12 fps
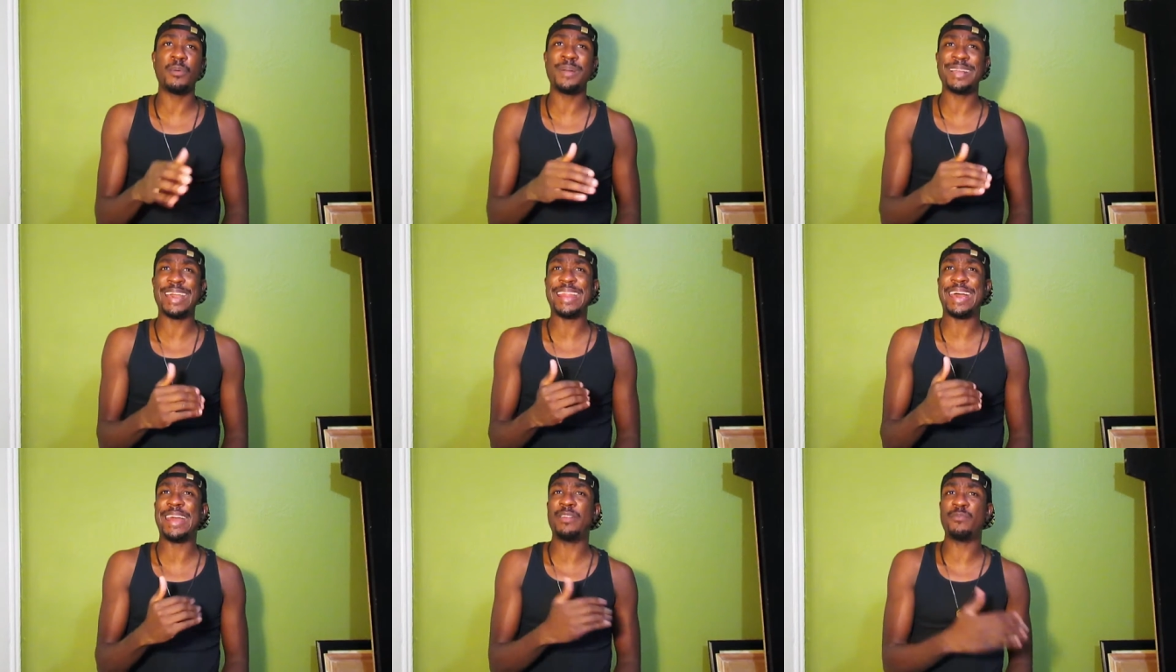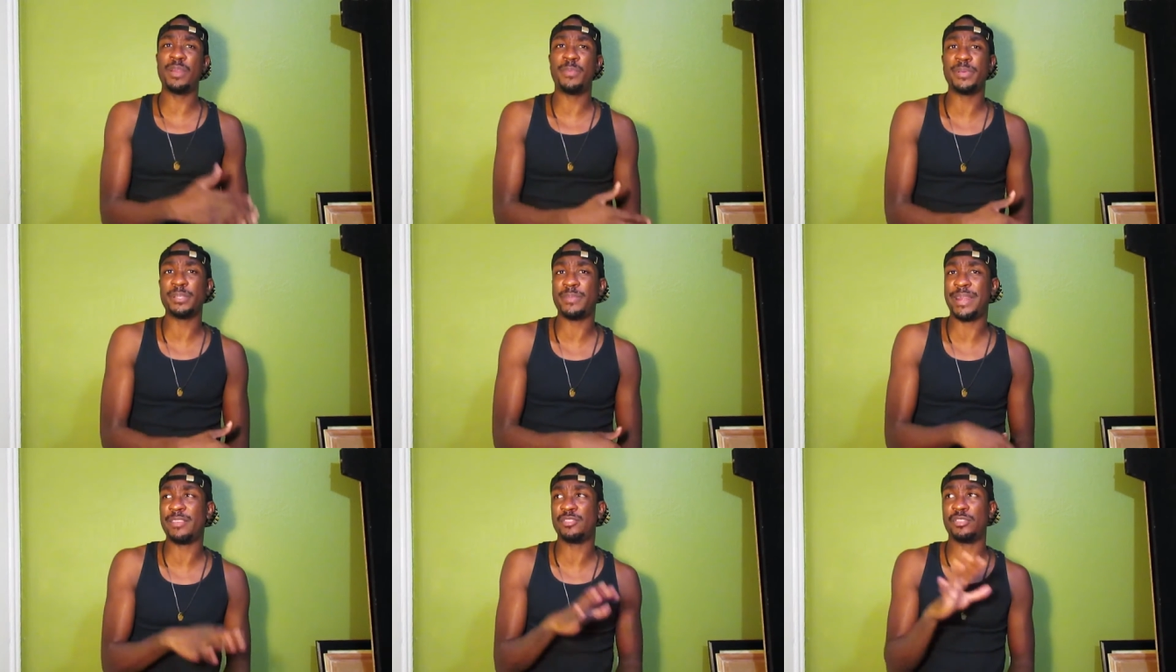"Oh my God, I don't want to put
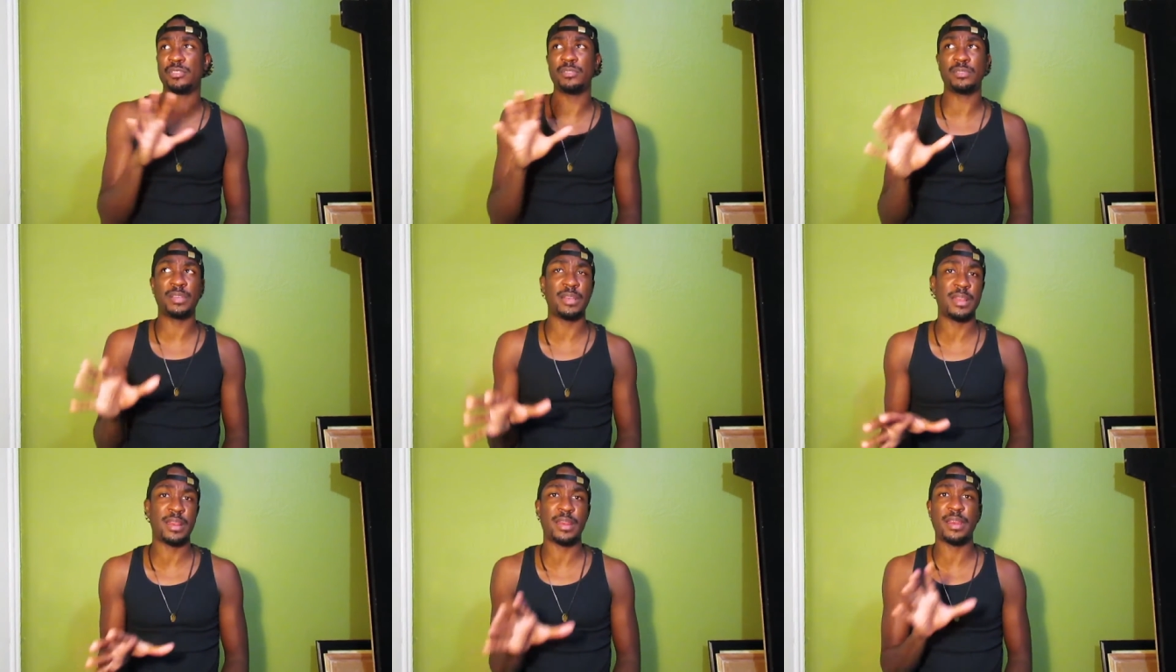somebody else's shoes on,"